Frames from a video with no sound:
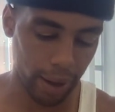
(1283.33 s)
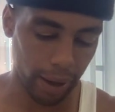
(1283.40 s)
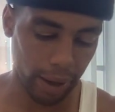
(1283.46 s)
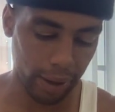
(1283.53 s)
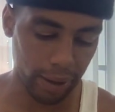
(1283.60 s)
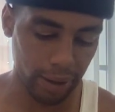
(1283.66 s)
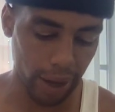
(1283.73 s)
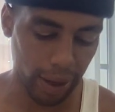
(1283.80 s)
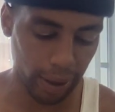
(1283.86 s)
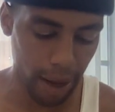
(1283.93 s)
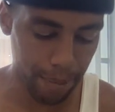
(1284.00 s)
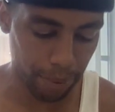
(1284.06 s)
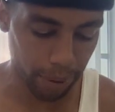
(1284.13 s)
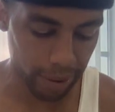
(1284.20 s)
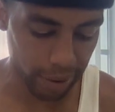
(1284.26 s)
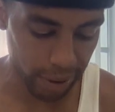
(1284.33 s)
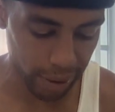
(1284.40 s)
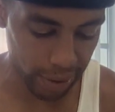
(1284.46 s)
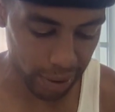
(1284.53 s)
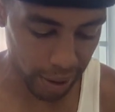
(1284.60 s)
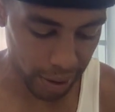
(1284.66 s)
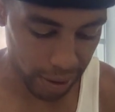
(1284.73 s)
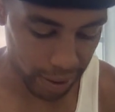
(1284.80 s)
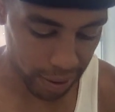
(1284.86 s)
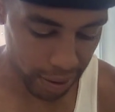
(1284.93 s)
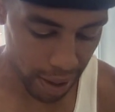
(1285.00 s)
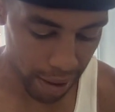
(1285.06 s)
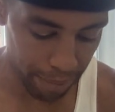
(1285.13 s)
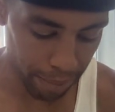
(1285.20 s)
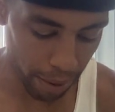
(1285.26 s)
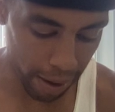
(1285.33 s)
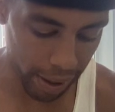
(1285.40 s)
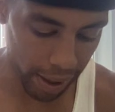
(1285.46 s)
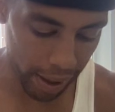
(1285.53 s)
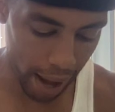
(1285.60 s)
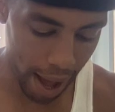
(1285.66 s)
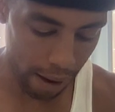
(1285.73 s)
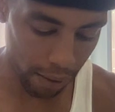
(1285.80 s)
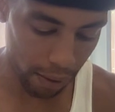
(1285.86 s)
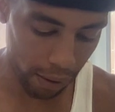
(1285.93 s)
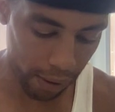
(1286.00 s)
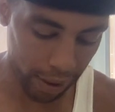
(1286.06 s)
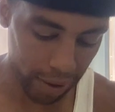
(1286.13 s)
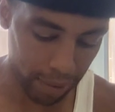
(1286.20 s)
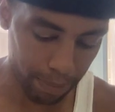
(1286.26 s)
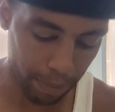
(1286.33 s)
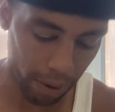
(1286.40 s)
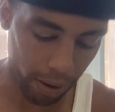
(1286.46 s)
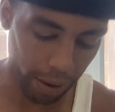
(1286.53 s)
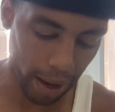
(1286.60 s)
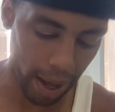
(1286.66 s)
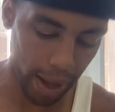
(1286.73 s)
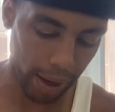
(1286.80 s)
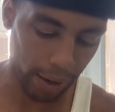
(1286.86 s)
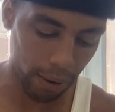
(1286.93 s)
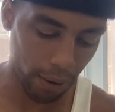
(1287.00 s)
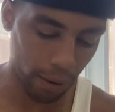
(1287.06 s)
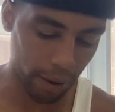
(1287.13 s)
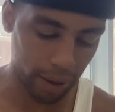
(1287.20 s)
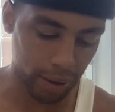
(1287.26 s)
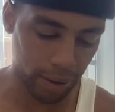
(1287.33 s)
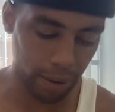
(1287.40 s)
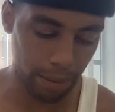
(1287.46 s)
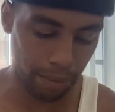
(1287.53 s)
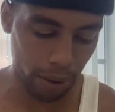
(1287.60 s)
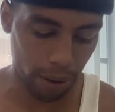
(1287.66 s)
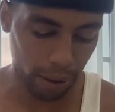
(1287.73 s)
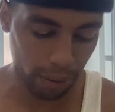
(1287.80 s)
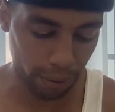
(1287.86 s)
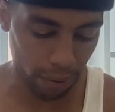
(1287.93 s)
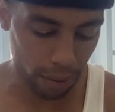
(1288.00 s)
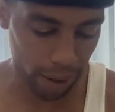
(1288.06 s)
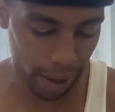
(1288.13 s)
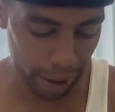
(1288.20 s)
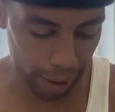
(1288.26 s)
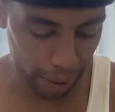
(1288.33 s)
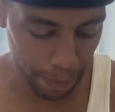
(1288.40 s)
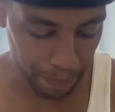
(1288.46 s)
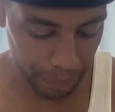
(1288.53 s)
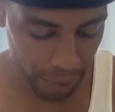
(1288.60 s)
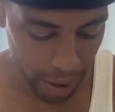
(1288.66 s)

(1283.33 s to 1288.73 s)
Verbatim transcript: it is a leprous disease breaking out on his bald head or his bald forehead.